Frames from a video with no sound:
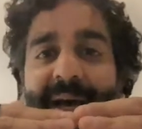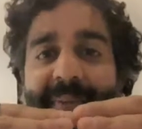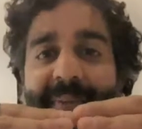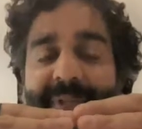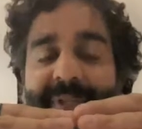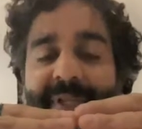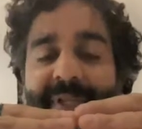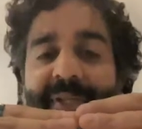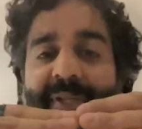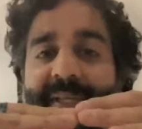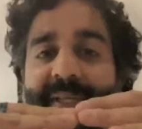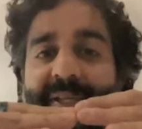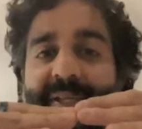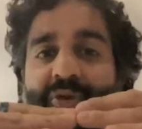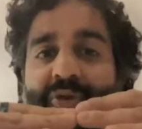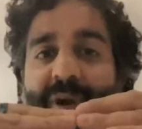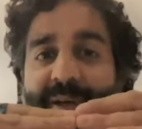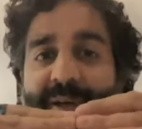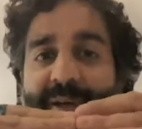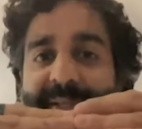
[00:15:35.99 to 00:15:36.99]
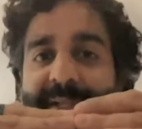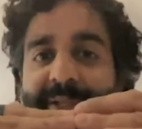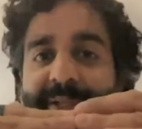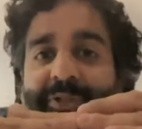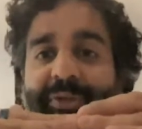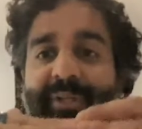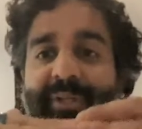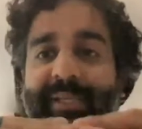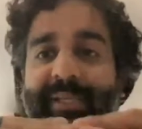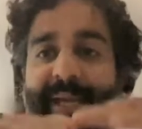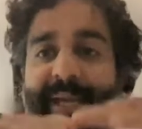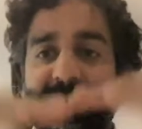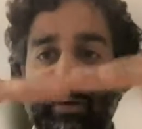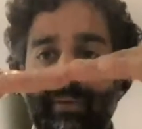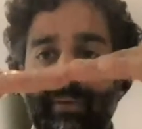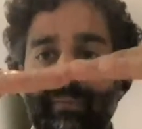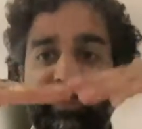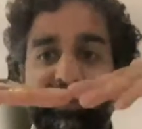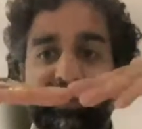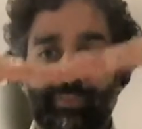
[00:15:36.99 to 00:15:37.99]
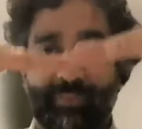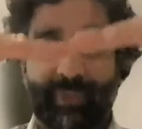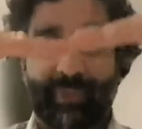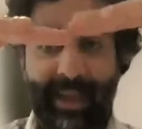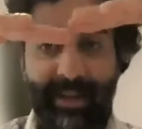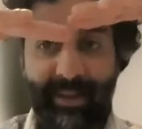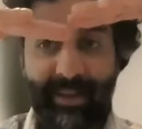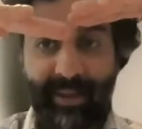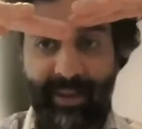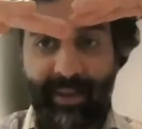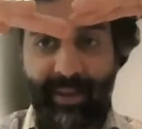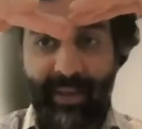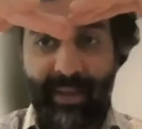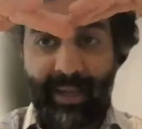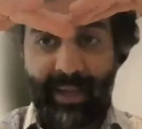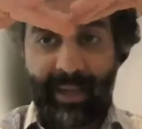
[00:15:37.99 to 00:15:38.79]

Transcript: This is this cross-sectional scan of the retina,